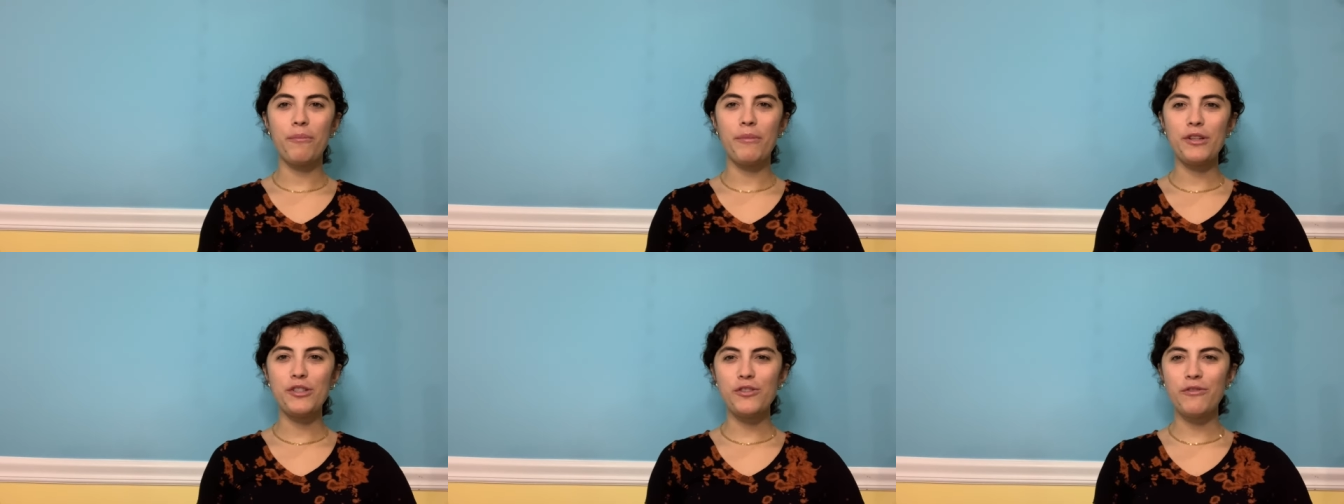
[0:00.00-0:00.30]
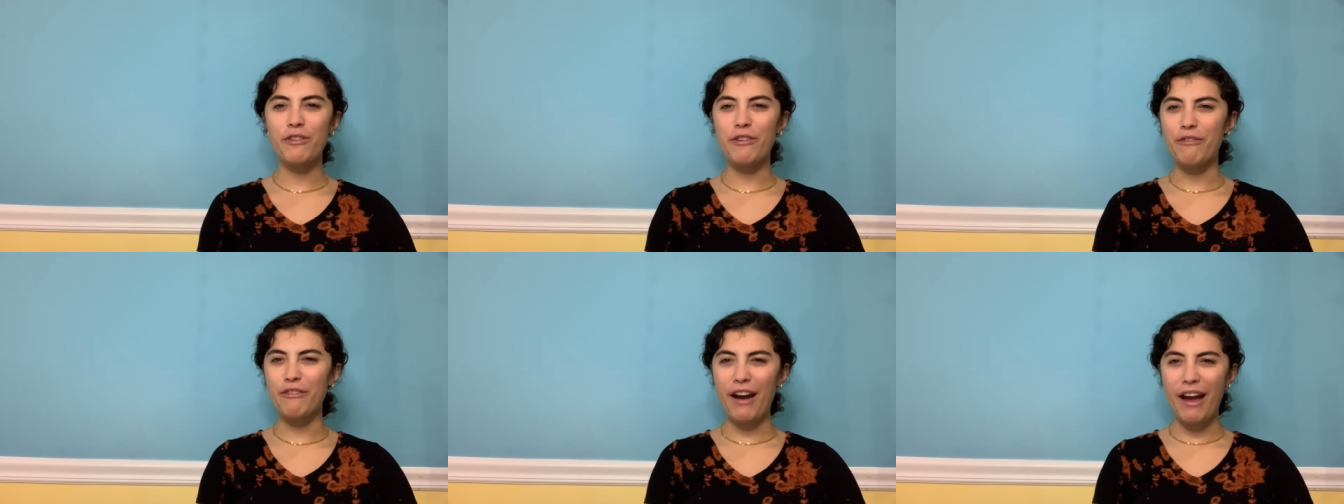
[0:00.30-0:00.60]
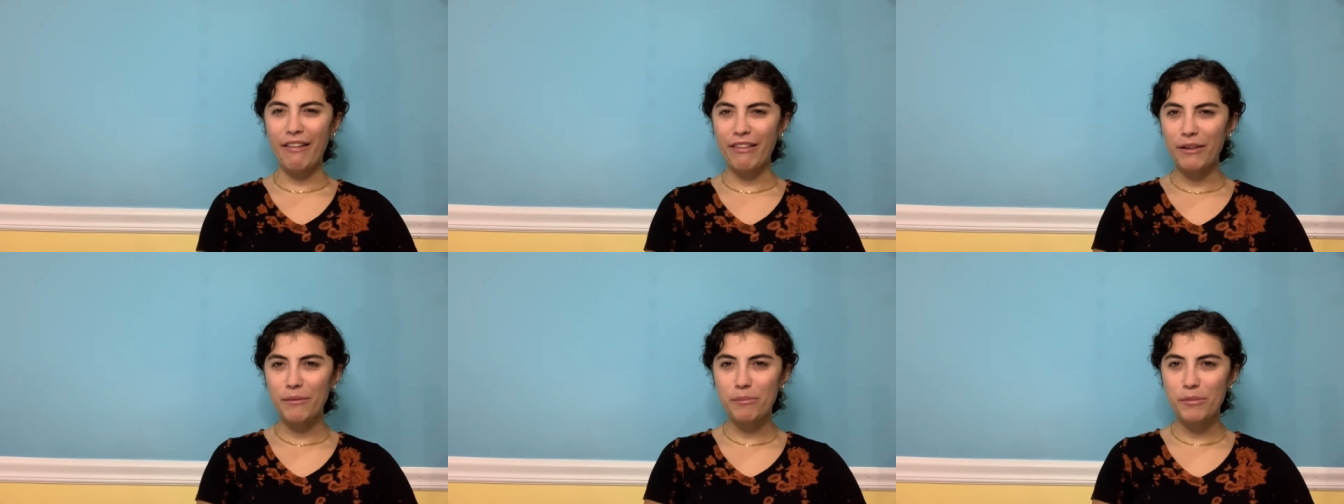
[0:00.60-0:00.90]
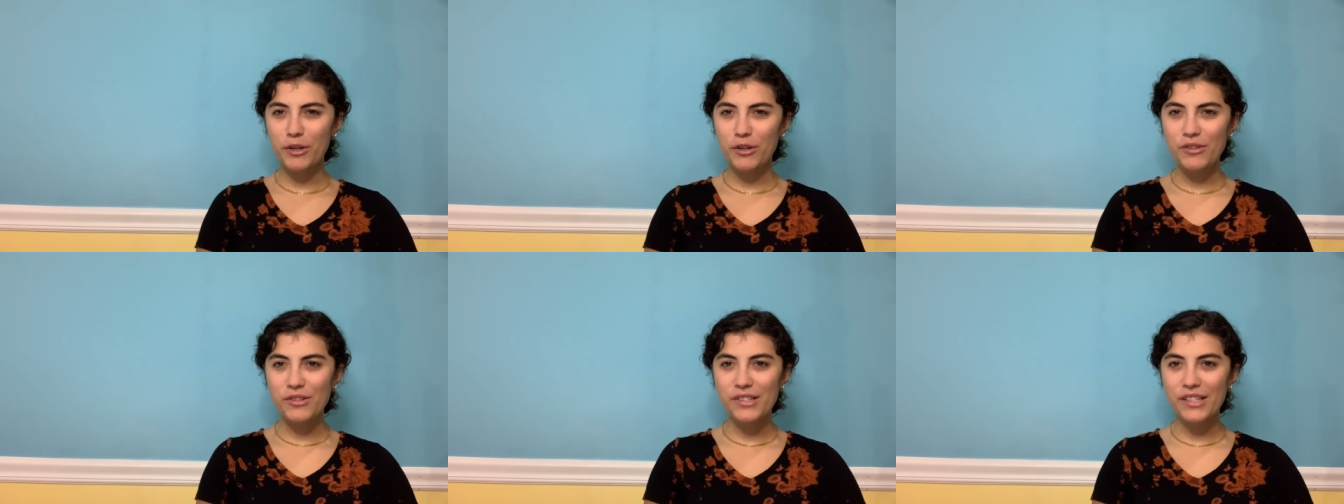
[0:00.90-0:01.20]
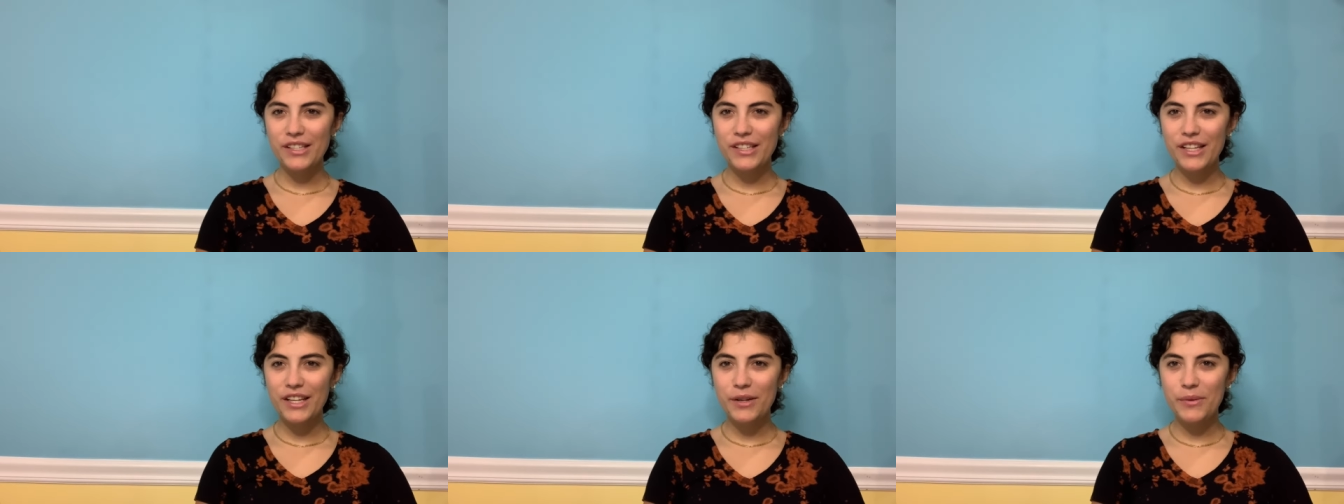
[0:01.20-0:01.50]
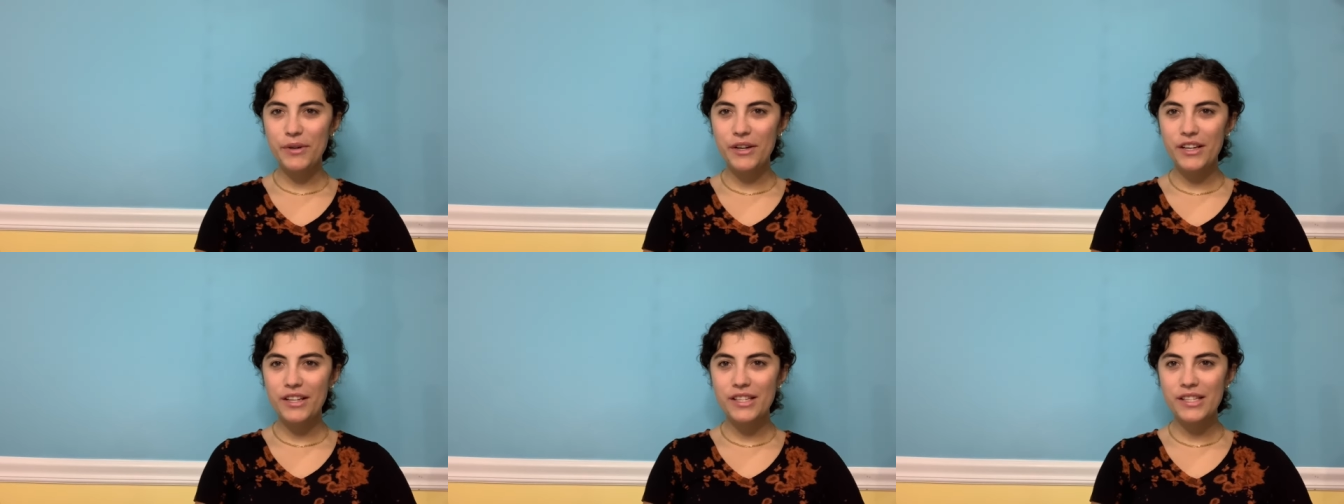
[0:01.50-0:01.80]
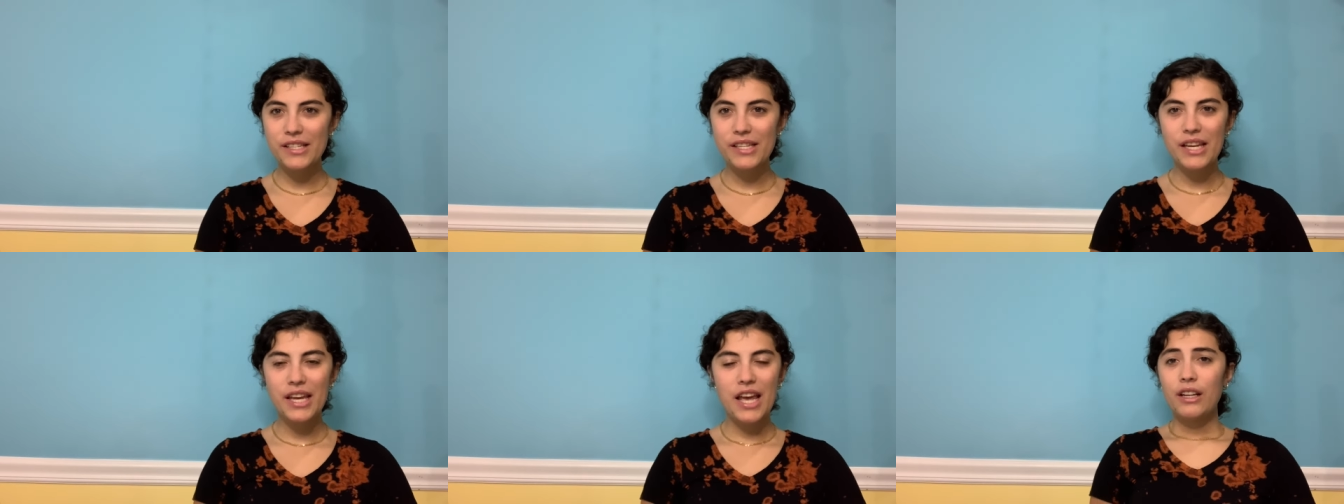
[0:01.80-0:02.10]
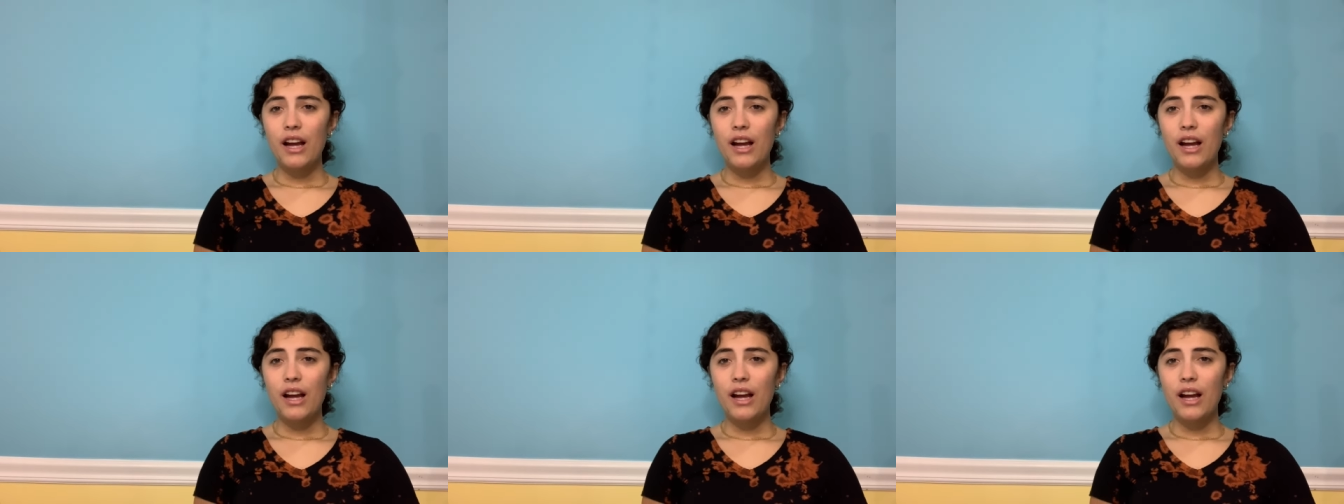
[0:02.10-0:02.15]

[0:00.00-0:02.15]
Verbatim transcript: much of a violent person he was.